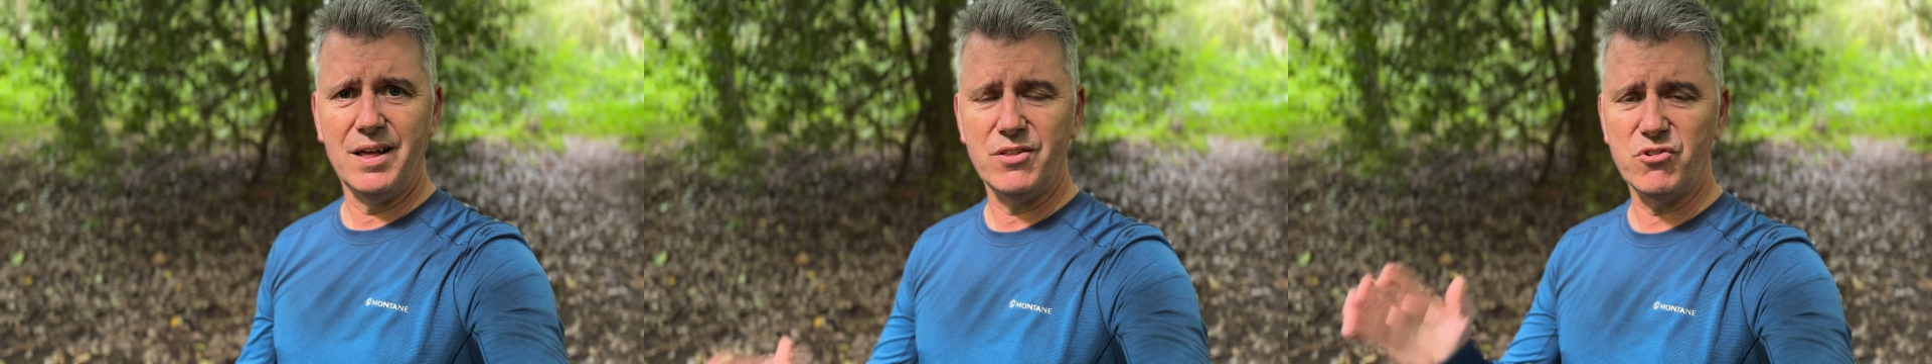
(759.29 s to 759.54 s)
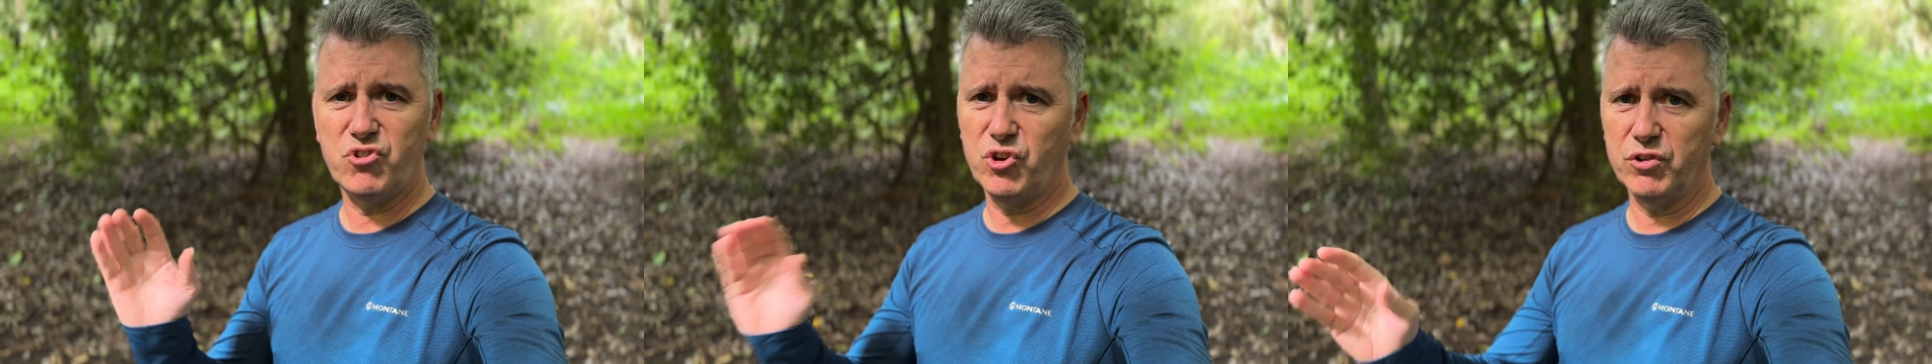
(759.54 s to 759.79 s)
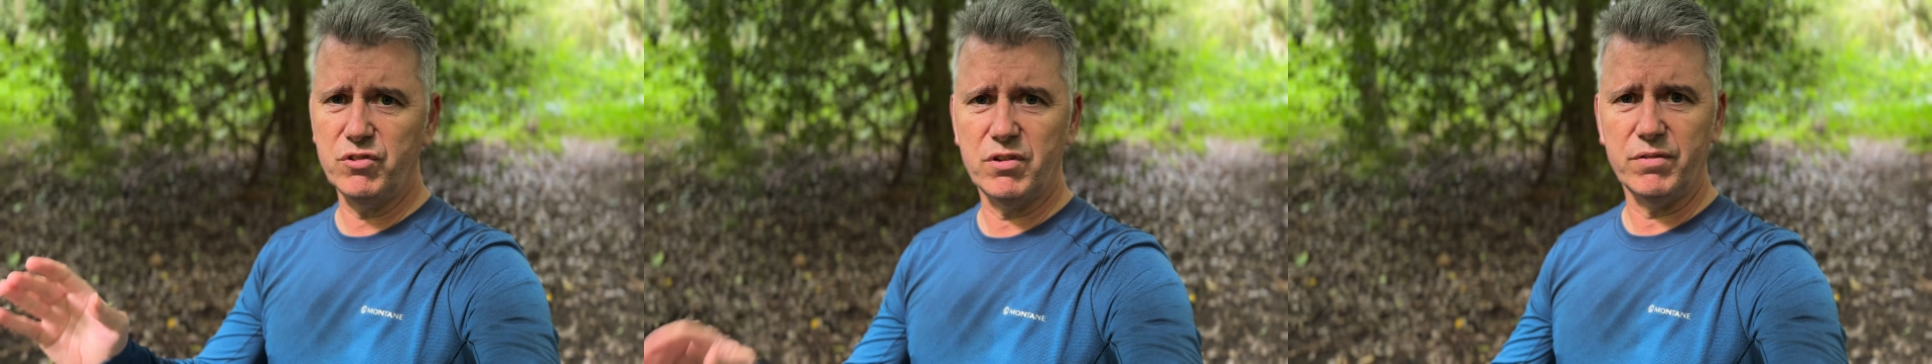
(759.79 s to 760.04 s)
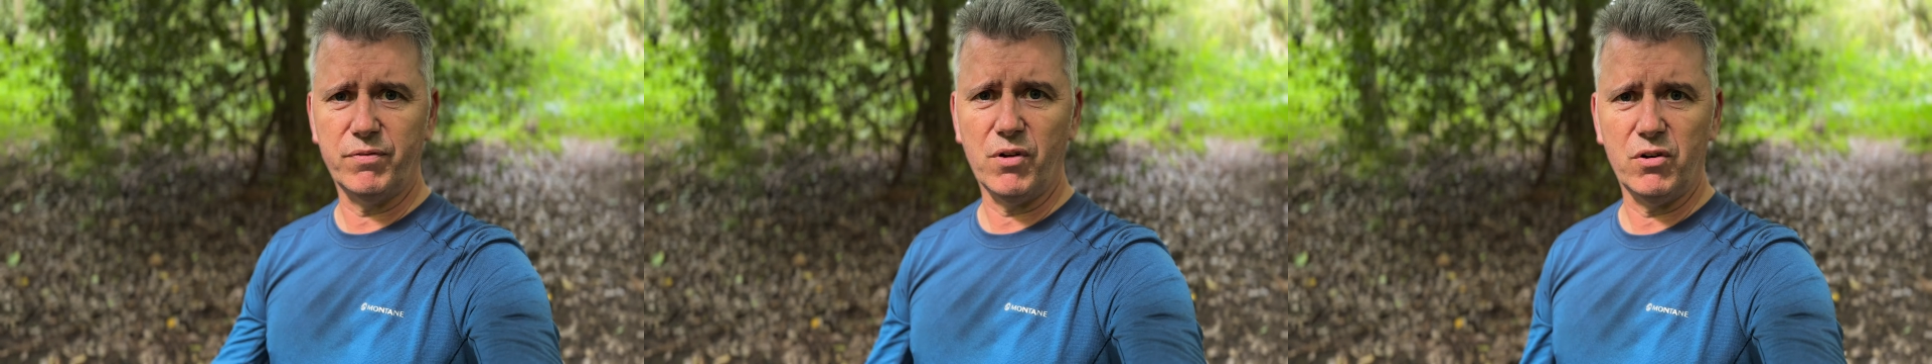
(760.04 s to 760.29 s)
There's tons
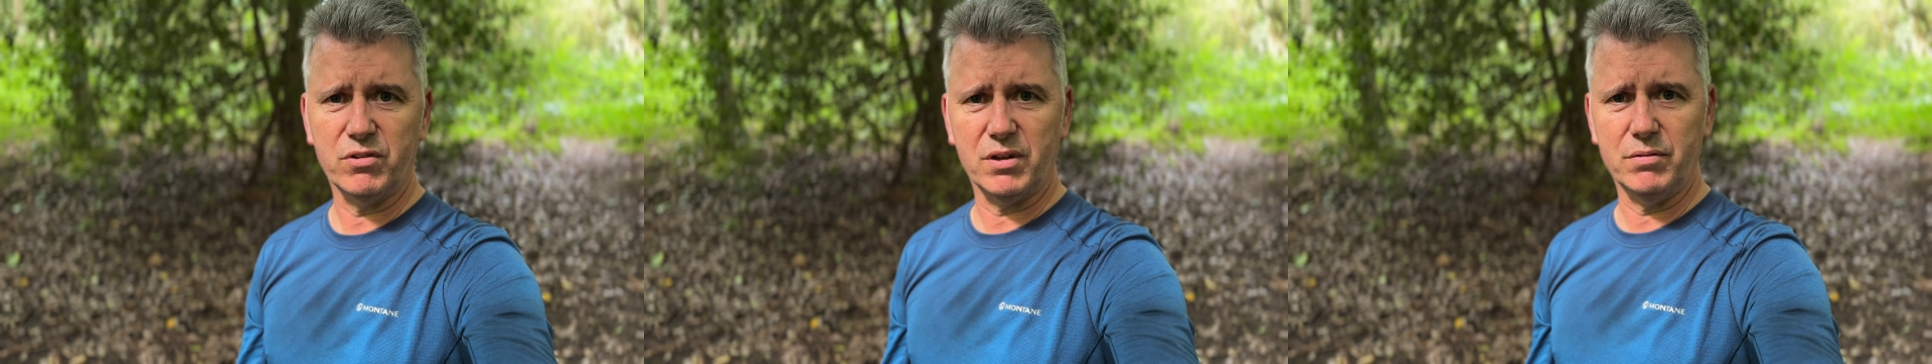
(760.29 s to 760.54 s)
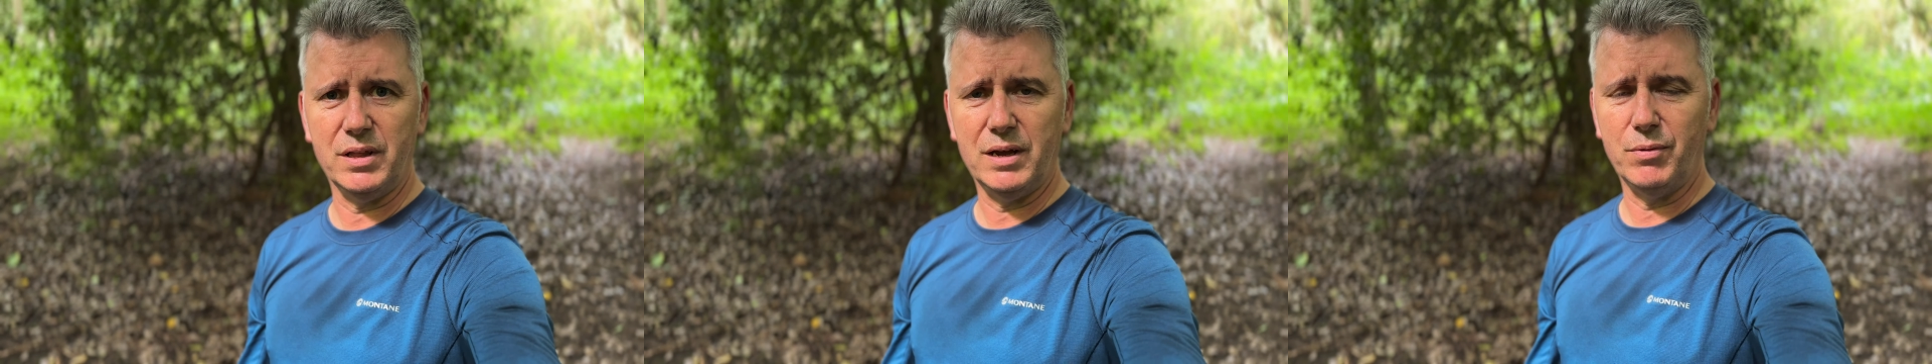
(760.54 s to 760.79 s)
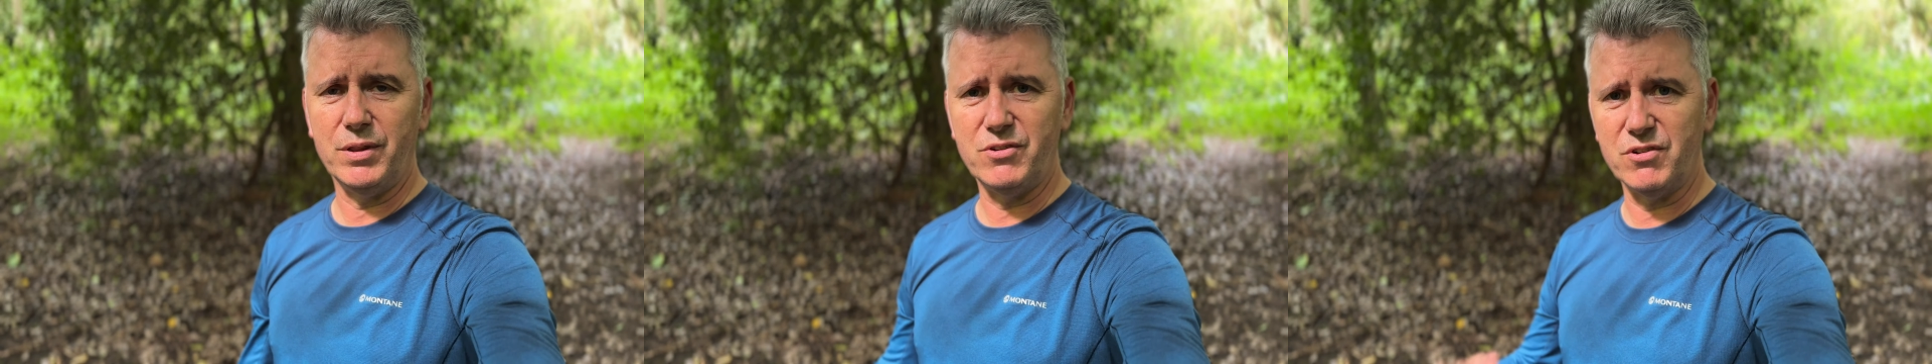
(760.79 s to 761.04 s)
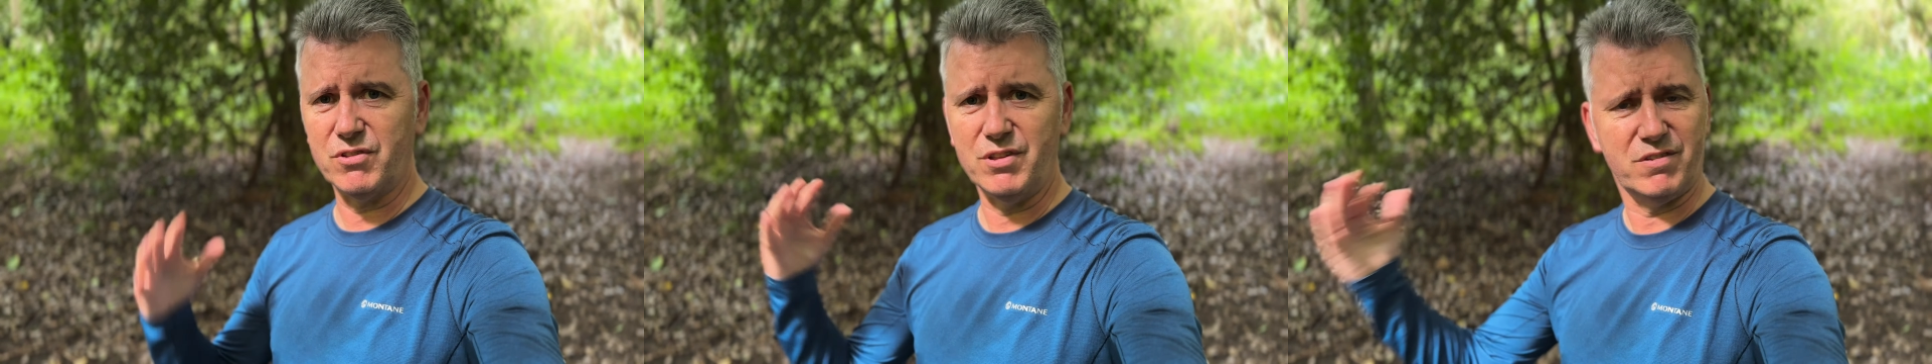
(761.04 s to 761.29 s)
of vlogs out there with
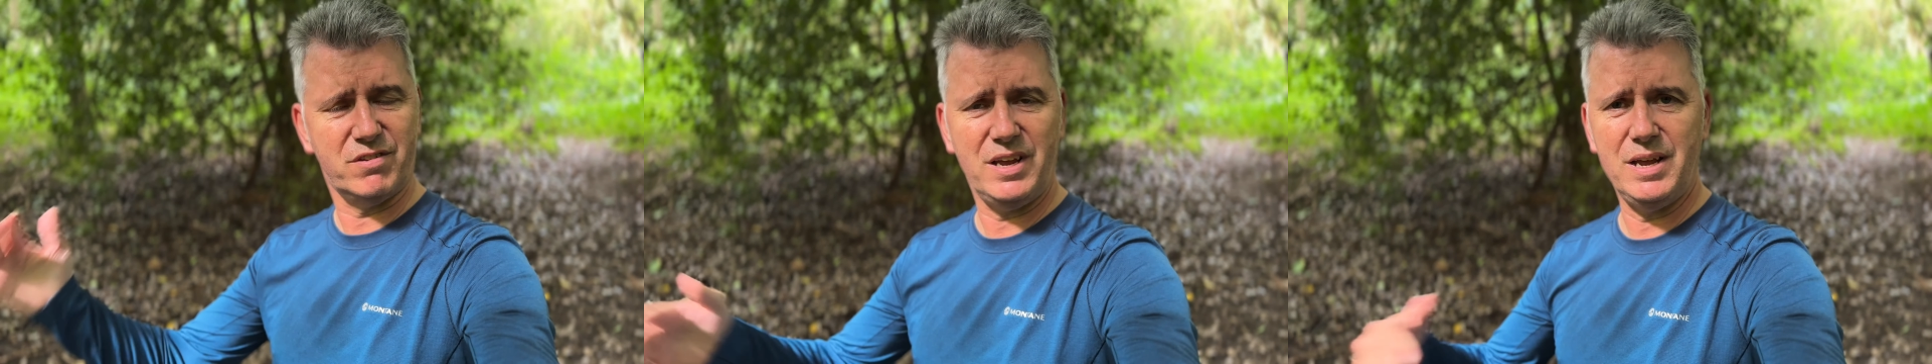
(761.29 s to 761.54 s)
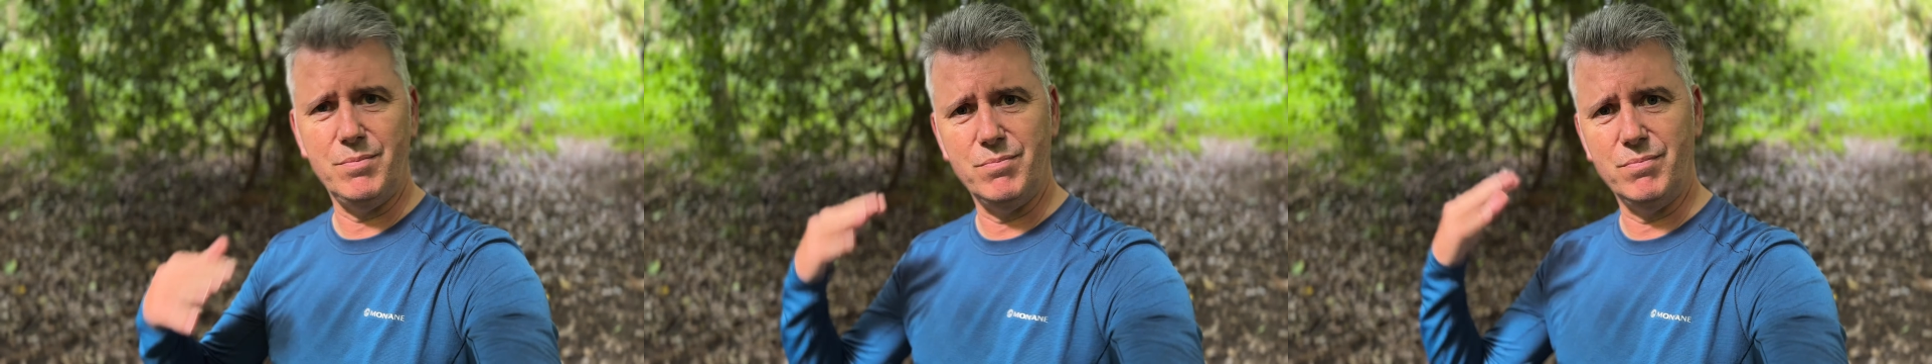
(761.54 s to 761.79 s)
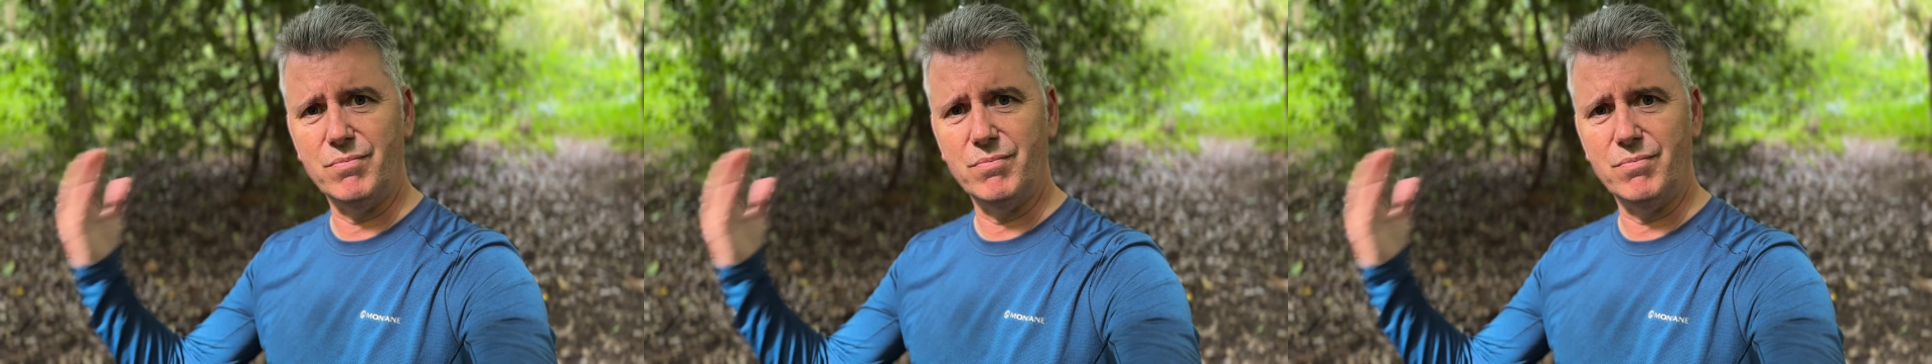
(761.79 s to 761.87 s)
just the same